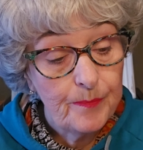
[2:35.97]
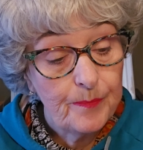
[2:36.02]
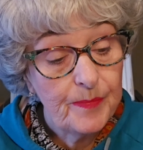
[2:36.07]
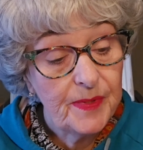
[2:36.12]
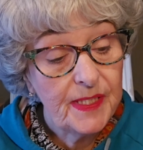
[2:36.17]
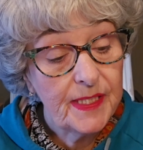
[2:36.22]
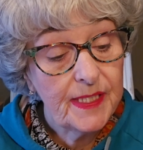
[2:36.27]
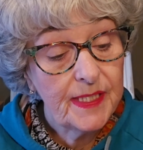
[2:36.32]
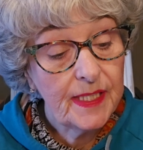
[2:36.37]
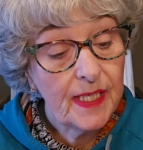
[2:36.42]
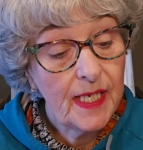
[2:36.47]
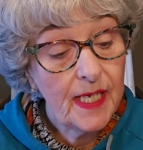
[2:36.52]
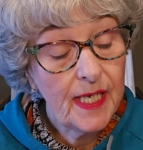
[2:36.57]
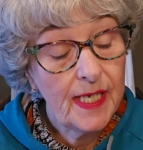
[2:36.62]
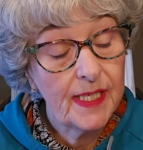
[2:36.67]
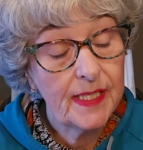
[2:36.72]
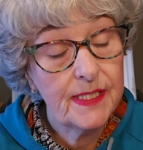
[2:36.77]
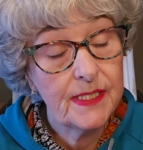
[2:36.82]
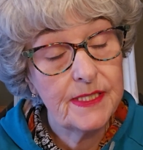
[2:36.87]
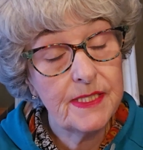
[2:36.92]

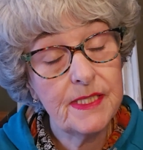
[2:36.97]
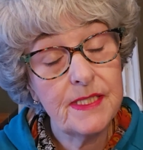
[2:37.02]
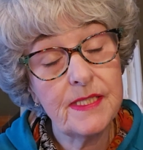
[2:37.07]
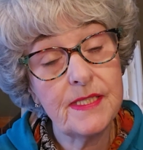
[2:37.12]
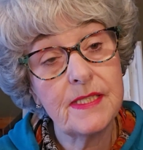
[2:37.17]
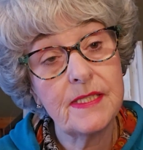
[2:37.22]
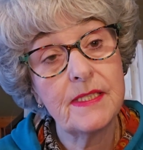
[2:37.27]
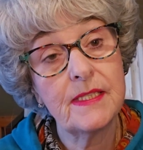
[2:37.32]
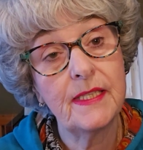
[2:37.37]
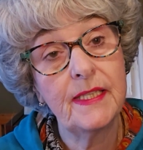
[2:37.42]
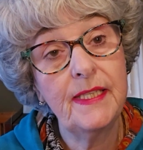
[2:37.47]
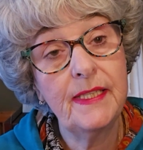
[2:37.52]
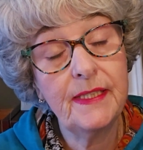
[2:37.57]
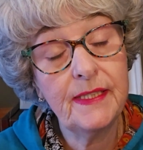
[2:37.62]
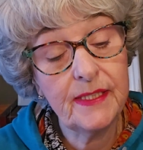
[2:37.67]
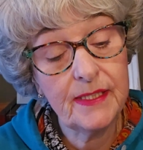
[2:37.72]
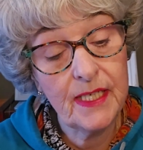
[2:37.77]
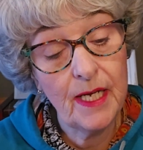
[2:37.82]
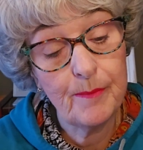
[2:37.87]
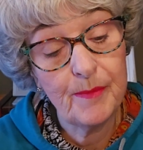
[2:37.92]
Because
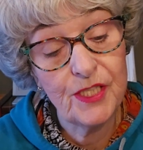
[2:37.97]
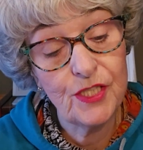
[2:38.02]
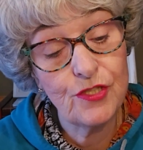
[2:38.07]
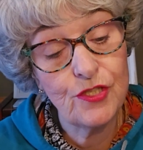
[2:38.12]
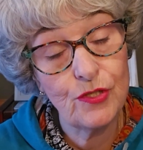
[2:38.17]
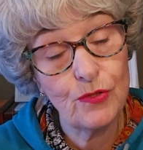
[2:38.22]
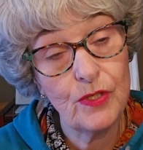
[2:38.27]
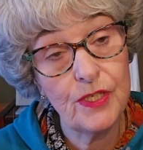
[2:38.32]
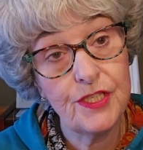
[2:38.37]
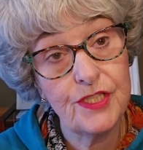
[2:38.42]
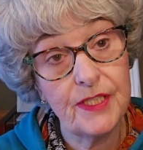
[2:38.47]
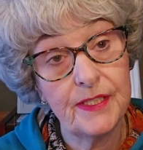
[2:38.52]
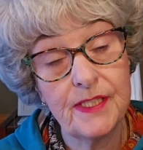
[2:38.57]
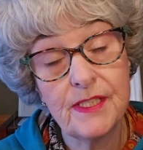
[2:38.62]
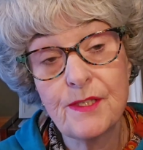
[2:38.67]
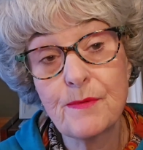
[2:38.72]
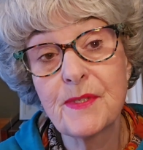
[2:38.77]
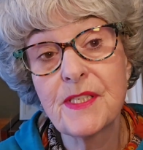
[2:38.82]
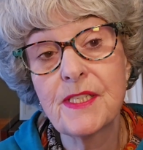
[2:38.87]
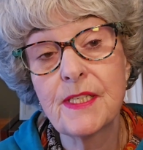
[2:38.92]
in Cumming, Georgia,
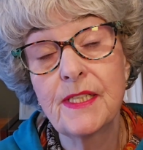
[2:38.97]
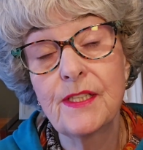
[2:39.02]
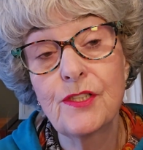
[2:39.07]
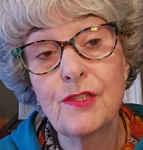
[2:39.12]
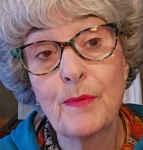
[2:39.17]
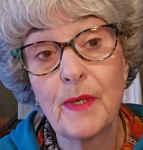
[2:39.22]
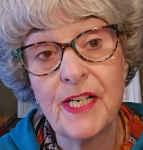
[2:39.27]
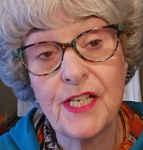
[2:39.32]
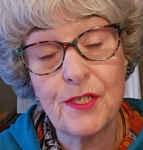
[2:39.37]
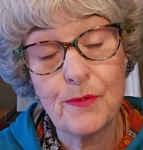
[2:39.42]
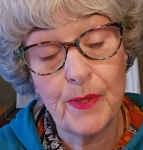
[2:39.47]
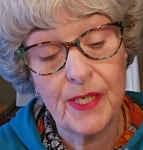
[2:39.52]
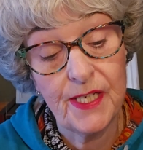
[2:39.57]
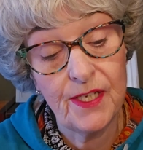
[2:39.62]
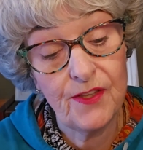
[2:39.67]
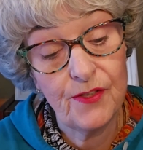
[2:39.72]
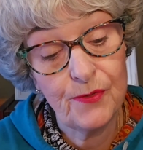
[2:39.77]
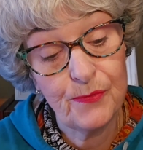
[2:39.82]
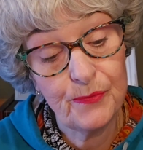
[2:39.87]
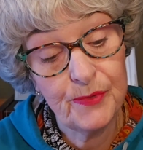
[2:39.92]
this was in
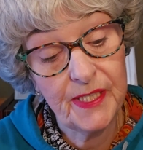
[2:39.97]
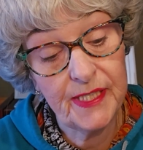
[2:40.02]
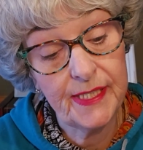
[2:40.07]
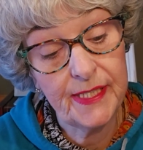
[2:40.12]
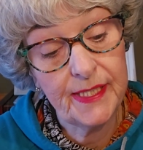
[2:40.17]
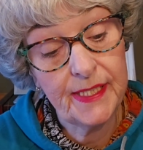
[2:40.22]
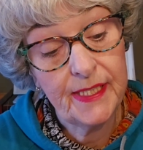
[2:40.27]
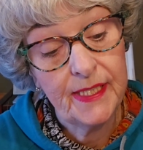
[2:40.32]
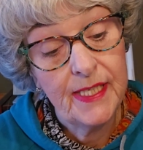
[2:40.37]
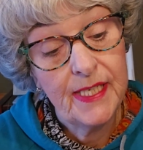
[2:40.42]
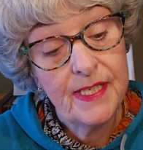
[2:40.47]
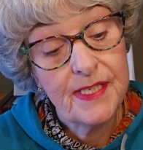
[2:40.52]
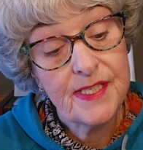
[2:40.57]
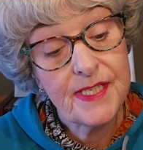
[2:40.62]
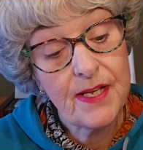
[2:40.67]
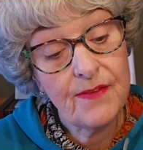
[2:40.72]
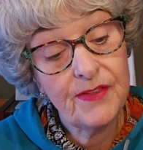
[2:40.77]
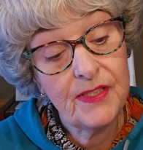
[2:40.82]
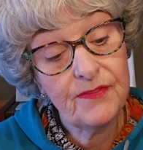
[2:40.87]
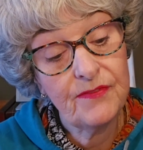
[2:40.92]
2023,
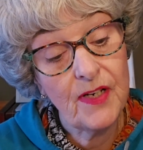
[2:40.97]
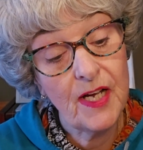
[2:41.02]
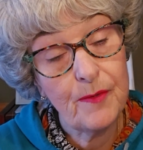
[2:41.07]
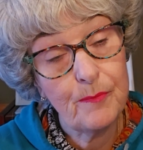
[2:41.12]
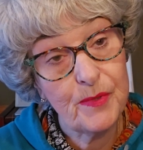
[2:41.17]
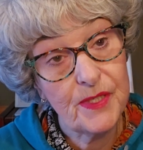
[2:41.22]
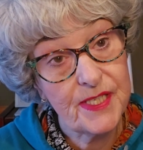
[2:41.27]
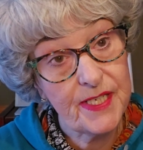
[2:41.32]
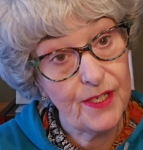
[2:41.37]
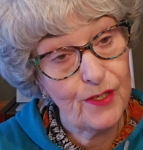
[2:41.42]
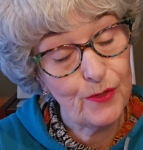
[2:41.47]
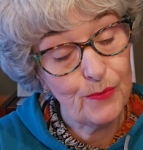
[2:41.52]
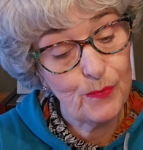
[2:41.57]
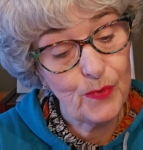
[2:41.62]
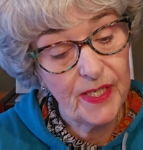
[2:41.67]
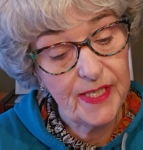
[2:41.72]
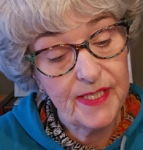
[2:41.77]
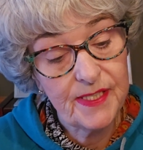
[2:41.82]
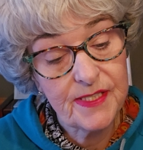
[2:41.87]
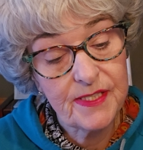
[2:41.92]
75% are
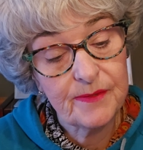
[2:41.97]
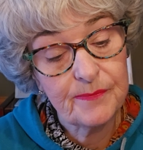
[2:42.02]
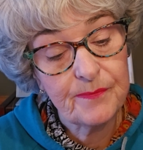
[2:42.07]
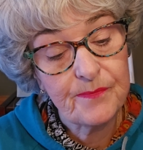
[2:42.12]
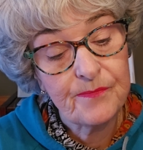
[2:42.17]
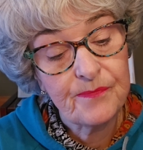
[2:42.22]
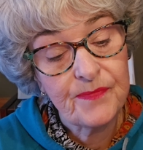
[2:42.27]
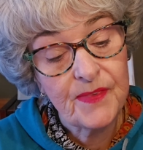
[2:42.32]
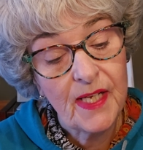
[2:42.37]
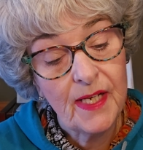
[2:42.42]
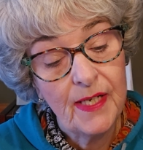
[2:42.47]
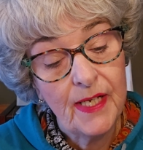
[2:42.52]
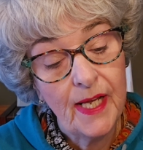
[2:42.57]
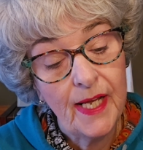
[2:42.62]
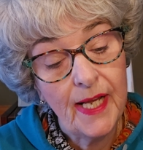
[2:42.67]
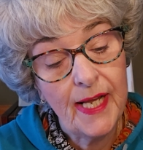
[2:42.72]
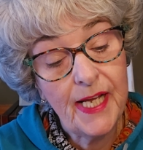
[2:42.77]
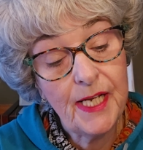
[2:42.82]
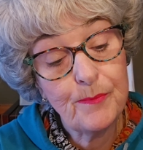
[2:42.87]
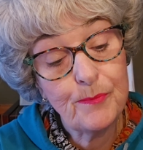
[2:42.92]
white,
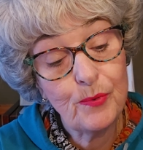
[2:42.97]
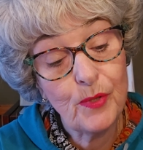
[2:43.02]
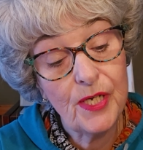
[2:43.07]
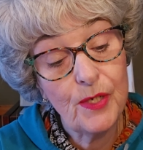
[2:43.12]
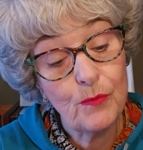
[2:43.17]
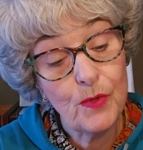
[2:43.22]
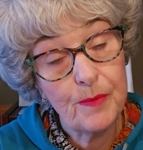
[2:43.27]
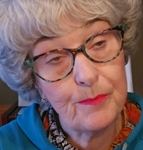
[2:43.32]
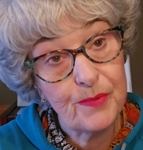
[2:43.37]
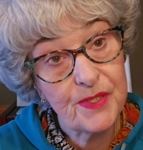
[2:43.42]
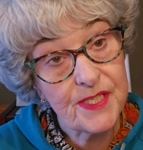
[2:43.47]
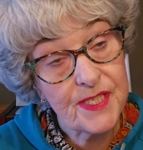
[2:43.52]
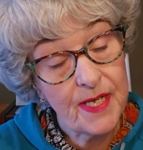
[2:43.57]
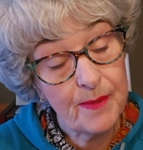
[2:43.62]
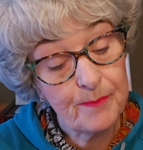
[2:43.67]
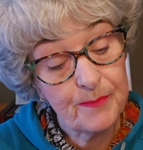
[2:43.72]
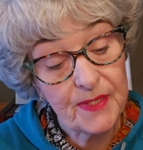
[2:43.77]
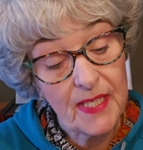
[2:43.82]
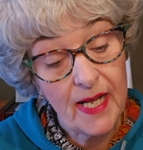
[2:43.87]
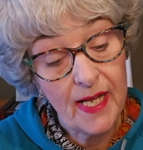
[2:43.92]

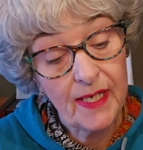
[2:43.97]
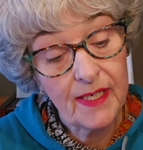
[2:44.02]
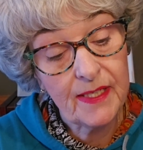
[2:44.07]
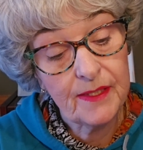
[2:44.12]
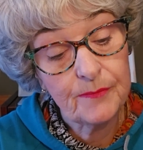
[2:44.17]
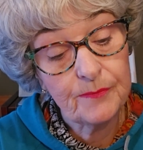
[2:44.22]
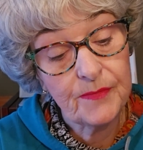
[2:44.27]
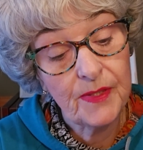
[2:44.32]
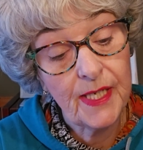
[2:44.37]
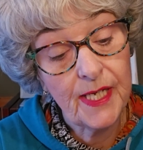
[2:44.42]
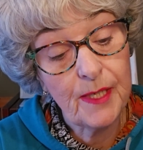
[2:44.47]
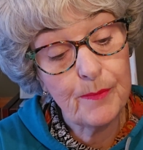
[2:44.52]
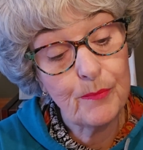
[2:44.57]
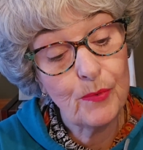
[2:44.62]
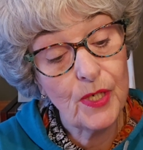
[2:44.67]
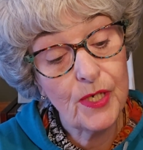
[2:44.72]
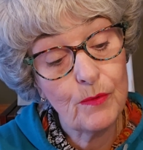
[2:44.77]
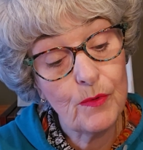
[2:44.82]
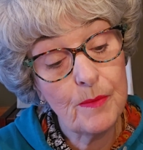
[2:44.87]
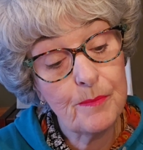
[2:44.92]
8.1% black,
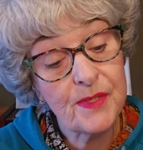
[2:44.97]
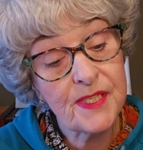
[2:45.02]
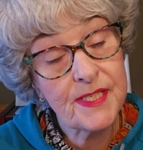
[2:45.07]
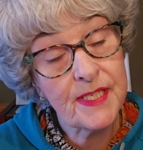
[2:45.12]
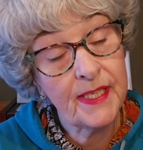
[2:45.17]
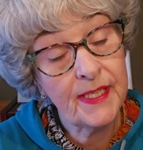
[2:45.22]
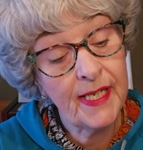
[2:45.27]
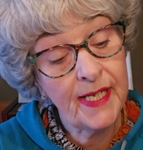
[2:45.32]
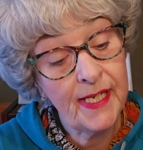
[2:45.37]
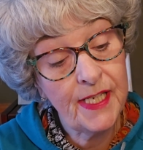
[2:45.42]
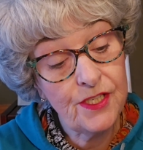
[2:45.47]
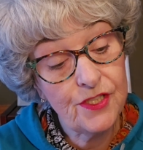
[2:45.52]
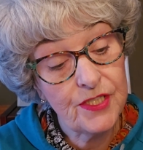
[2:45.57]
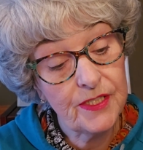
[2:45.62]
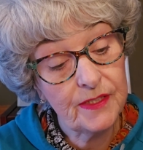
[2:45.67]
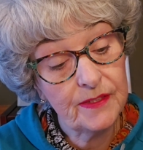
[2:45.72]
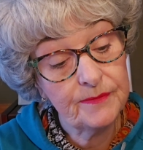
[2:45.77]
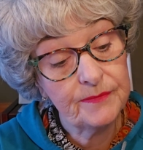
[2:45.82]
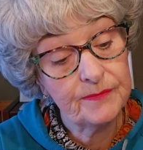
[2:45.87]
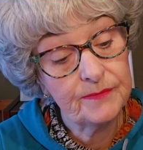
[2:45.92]
8.1% Asian.